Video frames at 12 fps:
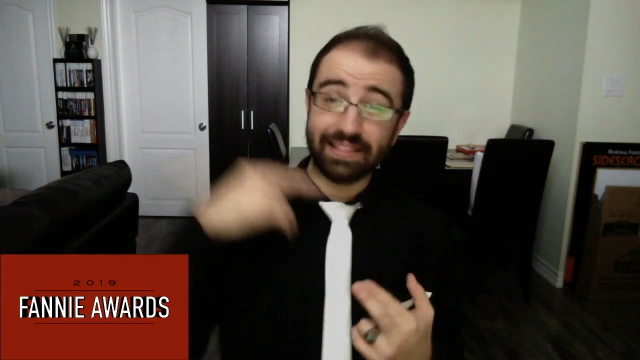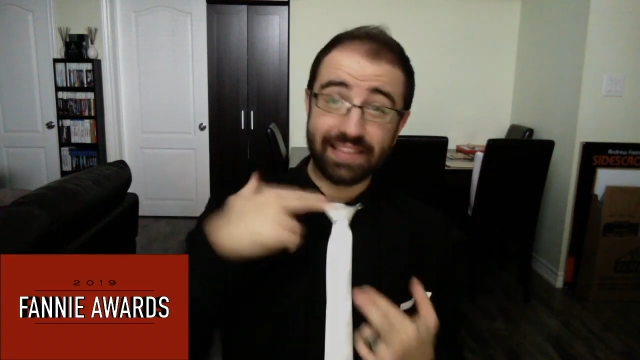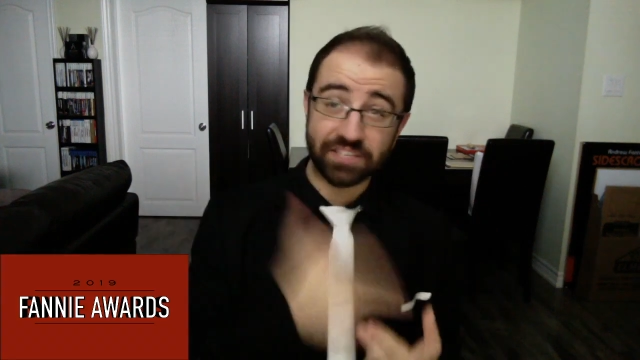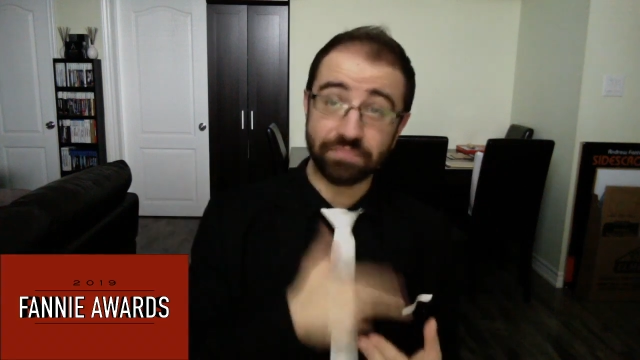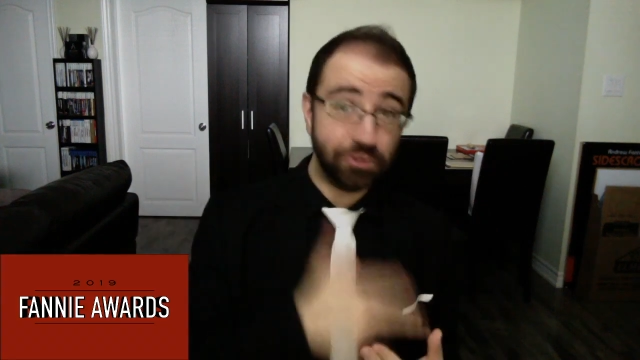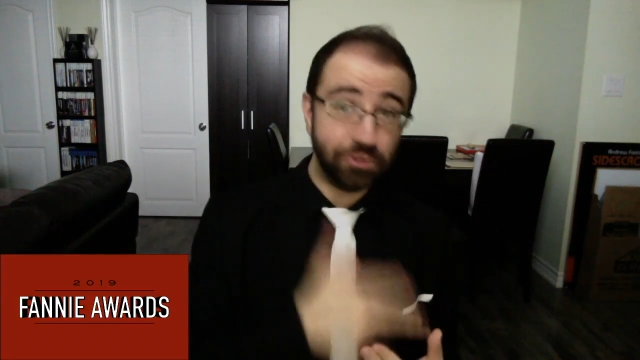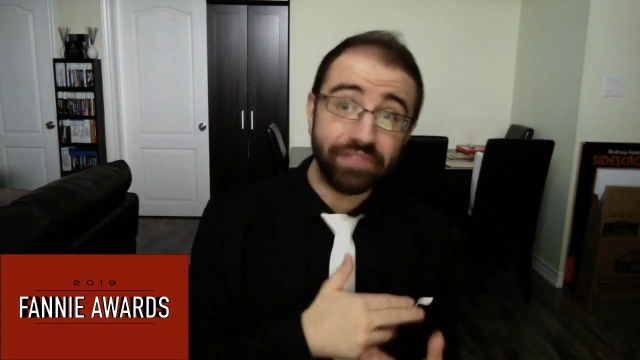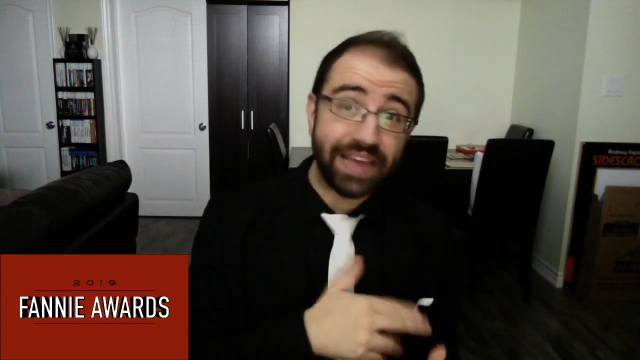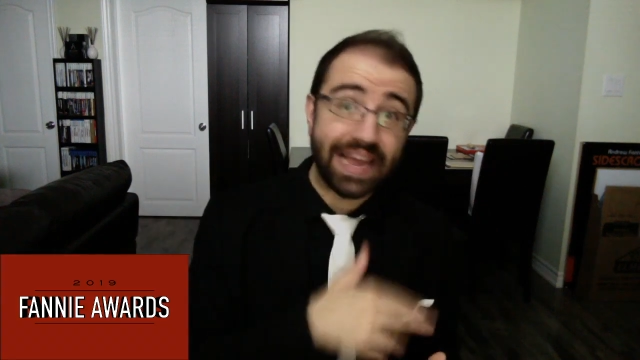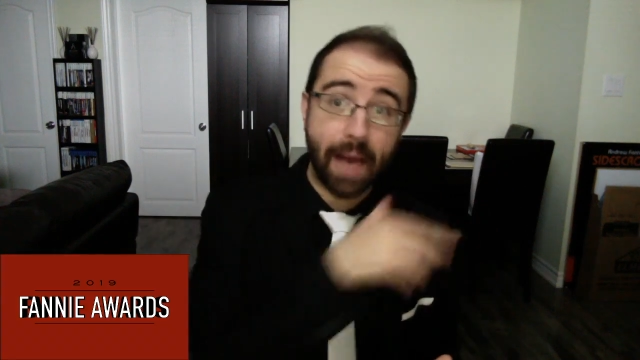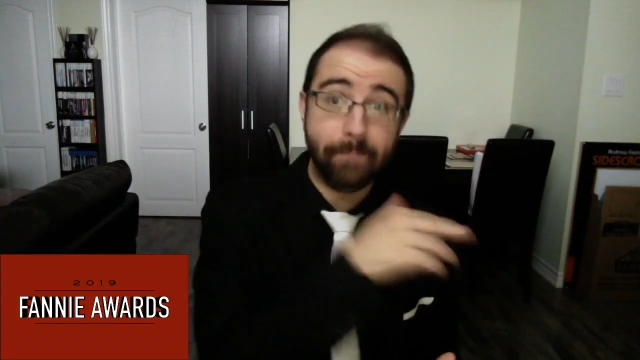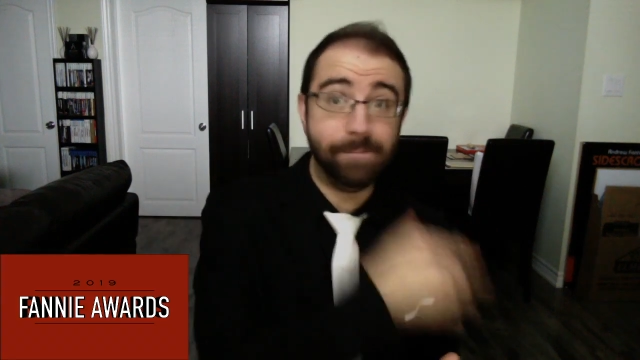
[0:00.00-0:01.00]
This
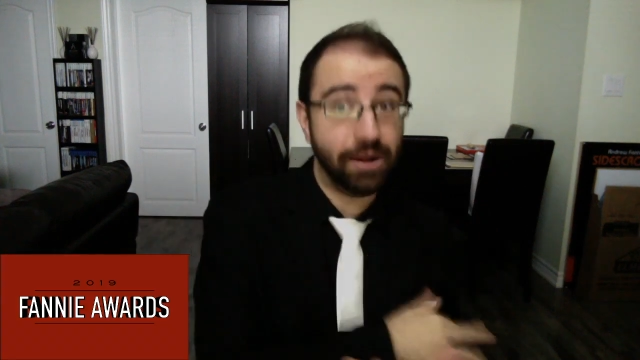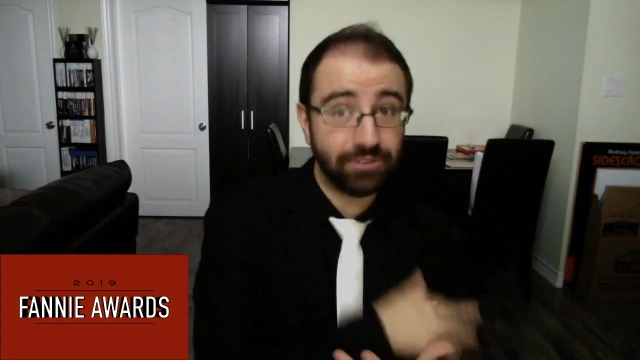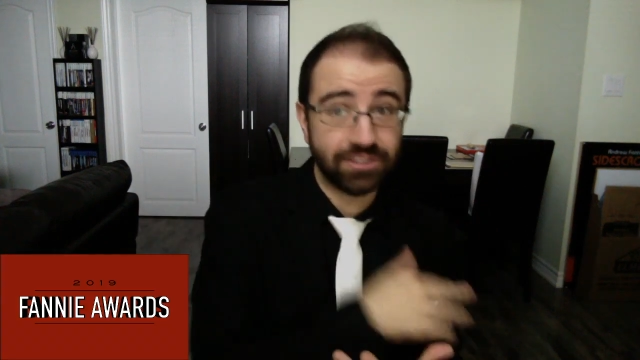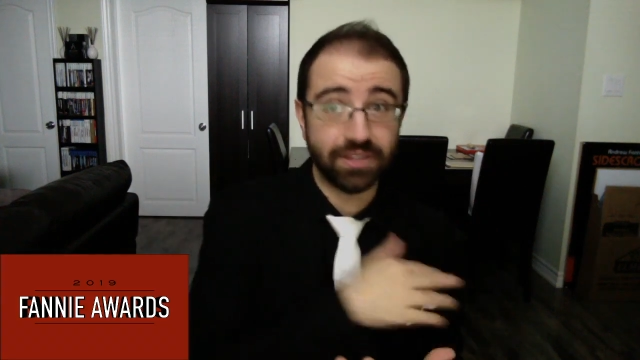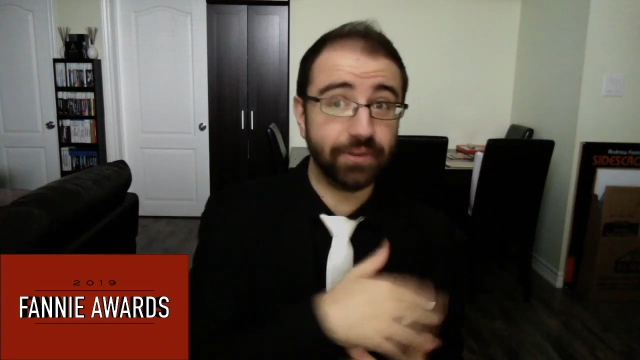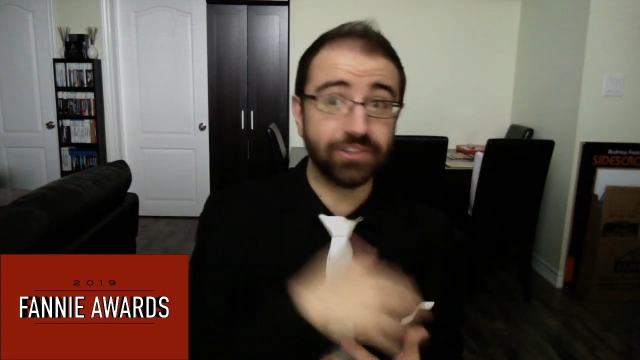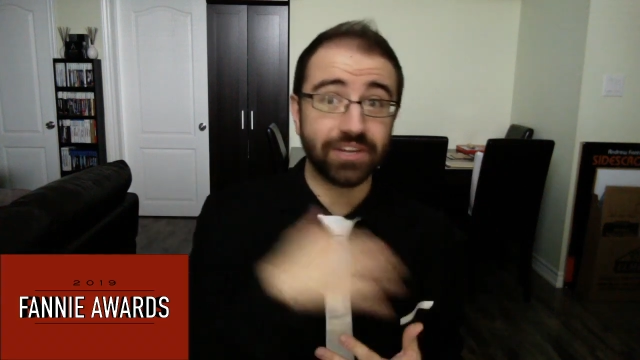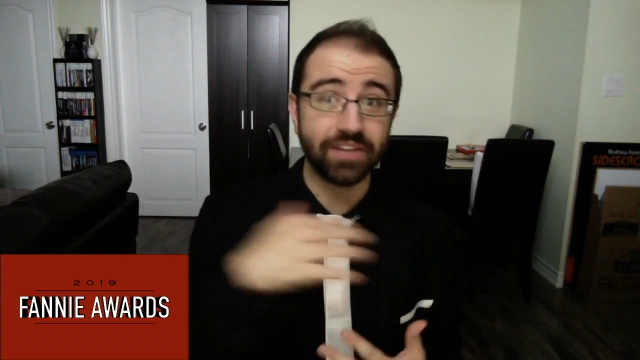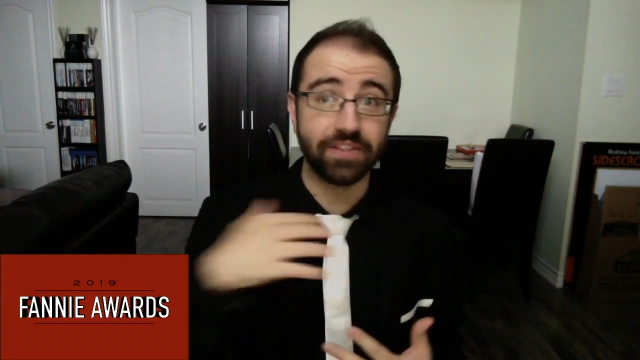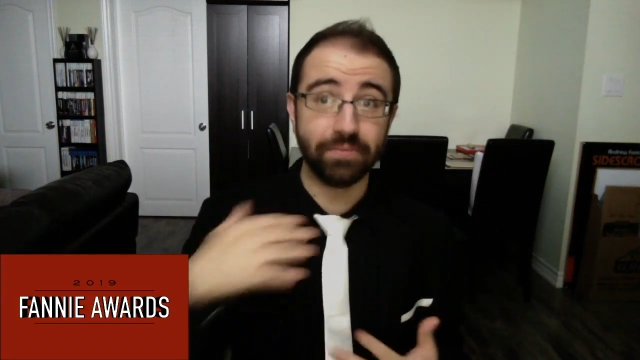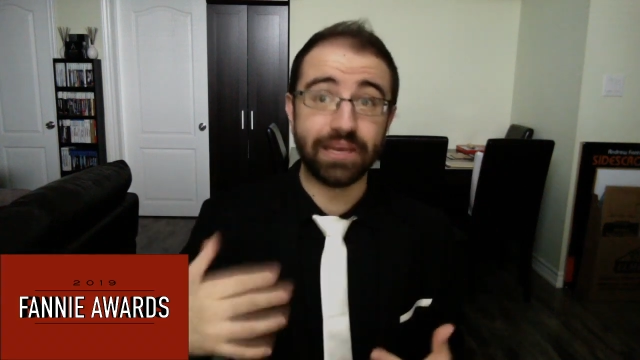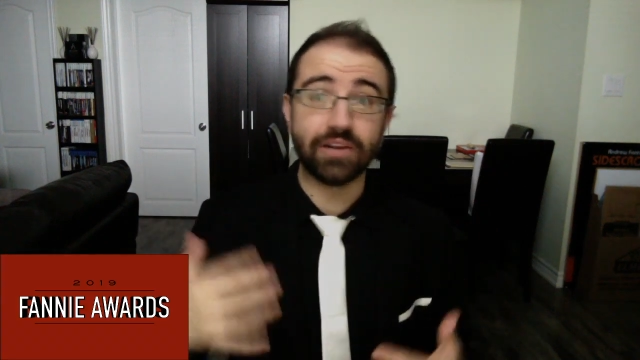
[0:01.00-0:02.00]
movie about the music
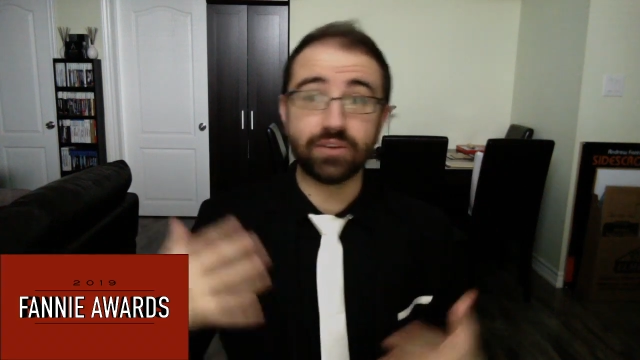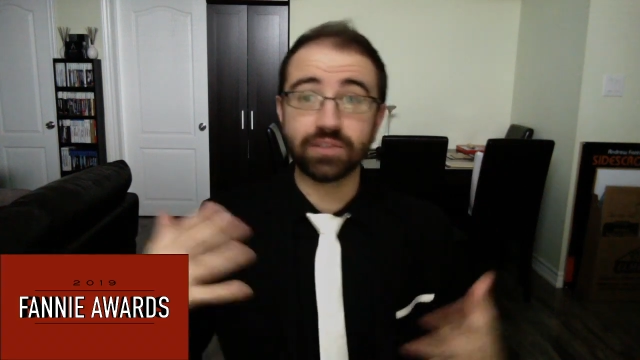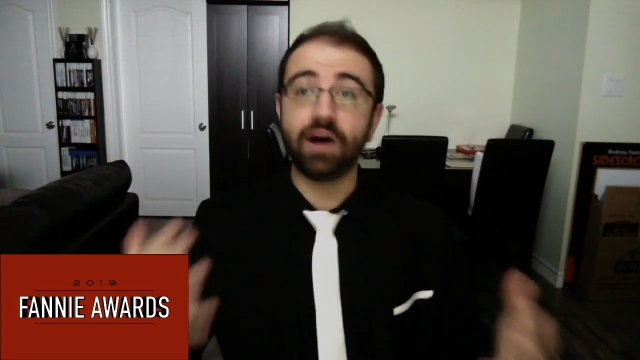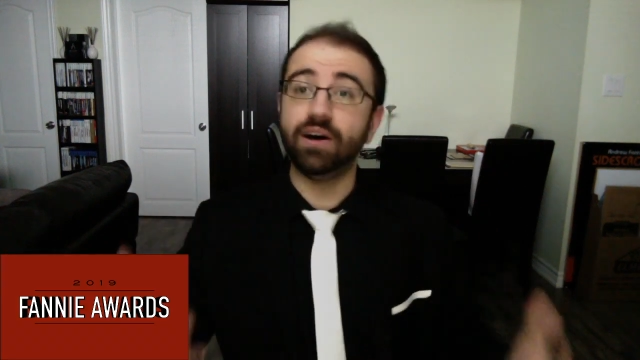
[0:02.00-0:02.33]
of the Beatles